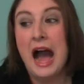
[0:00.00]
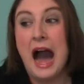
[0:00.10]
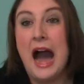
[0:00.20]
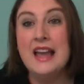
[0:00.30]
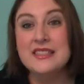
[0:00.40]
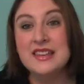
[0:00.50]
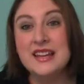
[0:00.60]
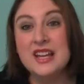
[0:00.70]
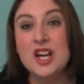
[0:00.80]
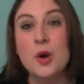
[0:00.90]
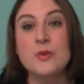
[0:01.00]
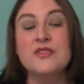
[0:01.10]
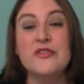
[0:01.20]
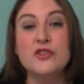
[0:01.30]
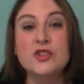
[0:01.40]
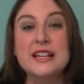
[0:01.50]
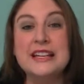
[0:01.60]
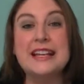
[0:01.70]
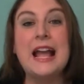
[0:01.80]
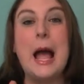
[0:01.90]
I think was
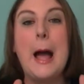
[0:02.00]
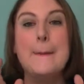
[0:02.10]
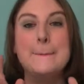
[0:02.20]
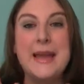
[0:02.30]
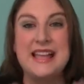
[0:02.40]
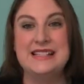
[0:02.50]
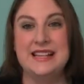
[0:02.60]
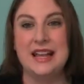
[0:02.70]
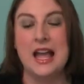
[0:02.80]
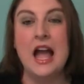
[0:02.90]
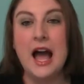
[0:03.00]
freaking amazing.